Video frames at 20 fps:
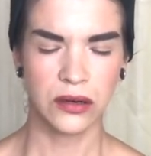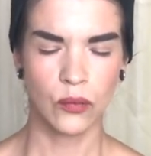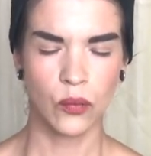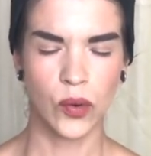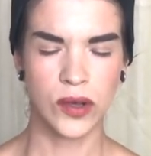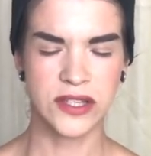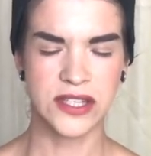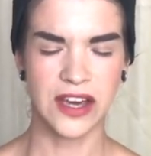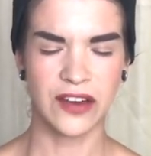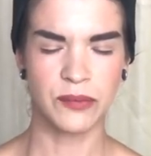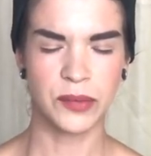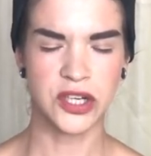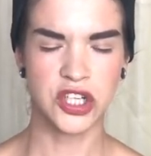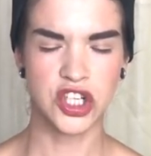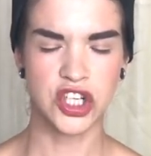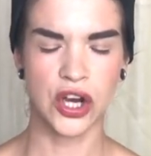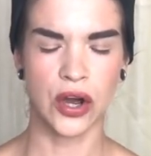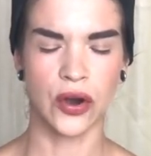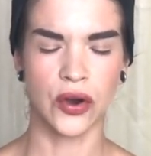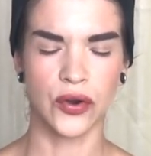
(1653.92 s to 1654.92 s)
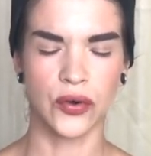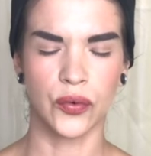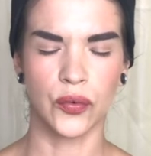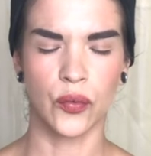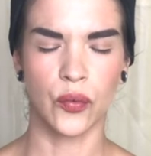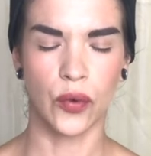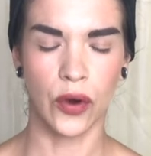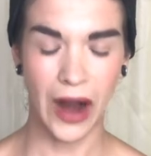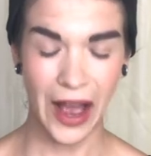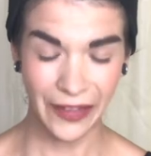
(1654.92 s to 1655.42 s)
once I've been shown
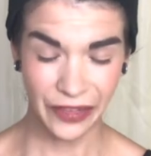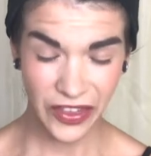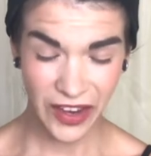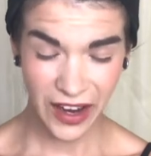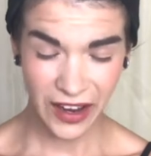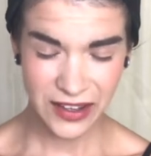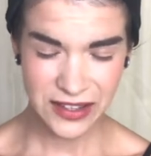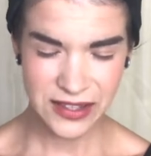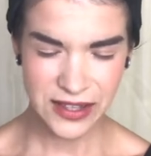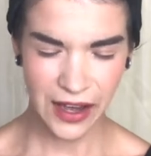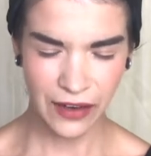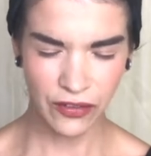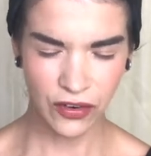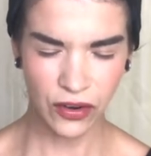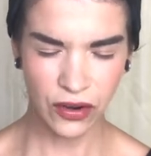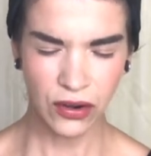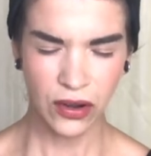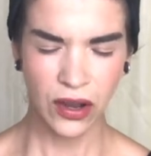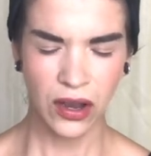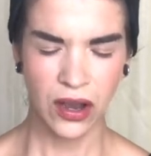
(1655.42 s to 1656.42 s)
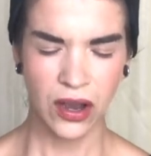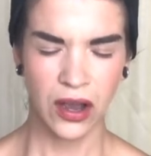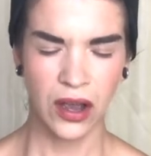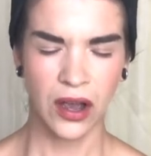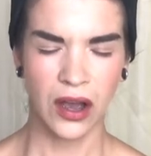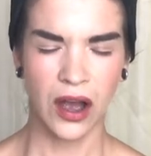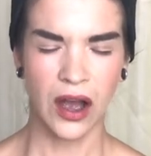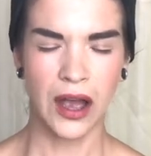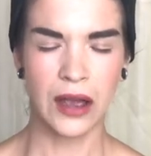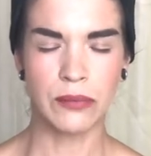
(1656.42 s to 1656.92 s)
we're at the next level,
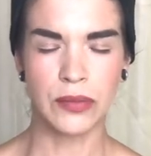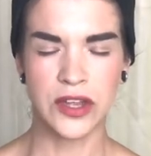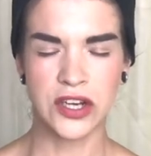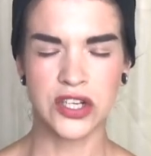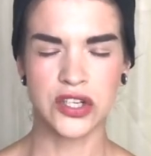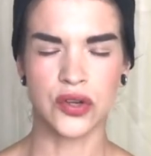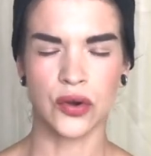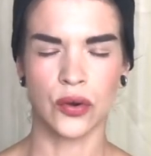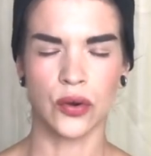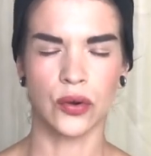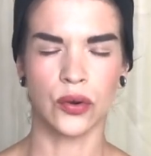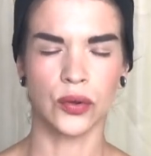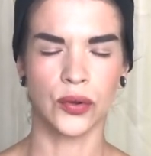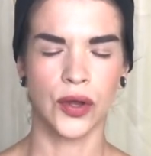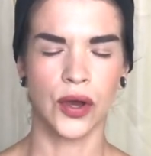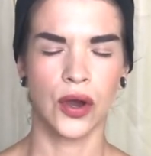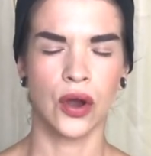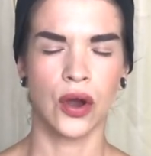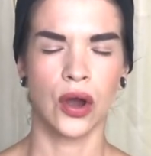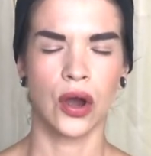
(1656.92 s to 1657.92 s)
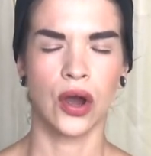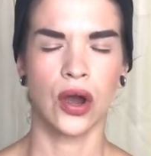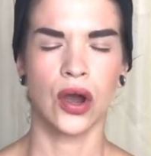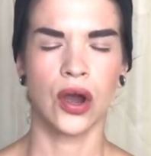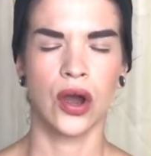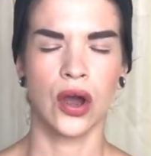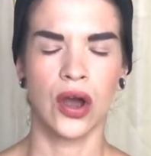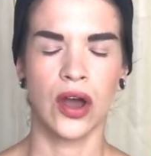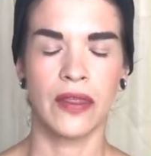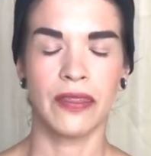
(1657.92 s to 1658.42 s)
I'm then told
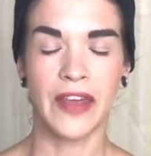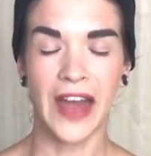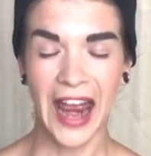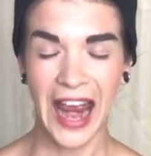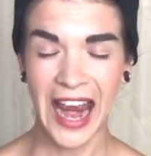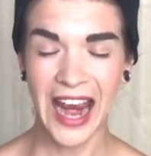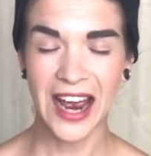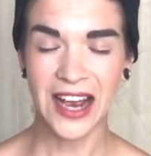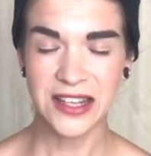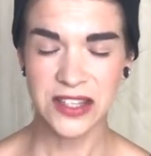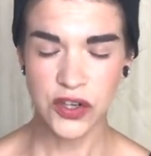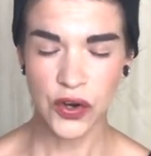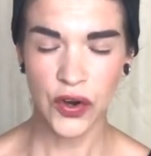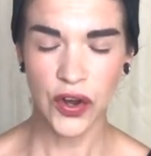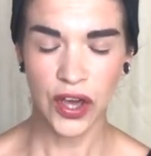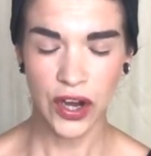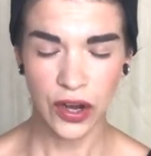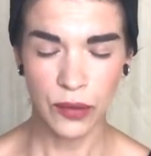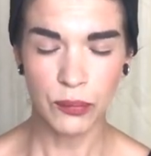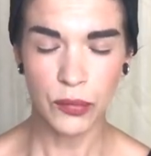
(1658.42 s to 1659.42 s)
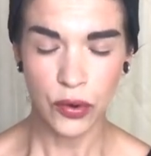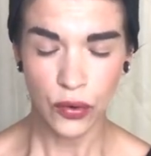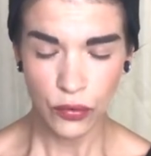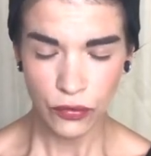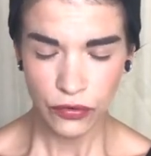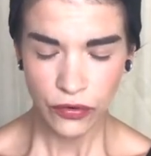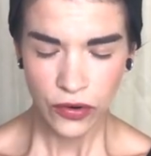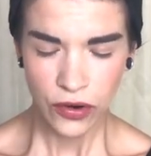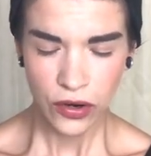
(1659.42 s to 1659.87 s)
the hands are gonna move.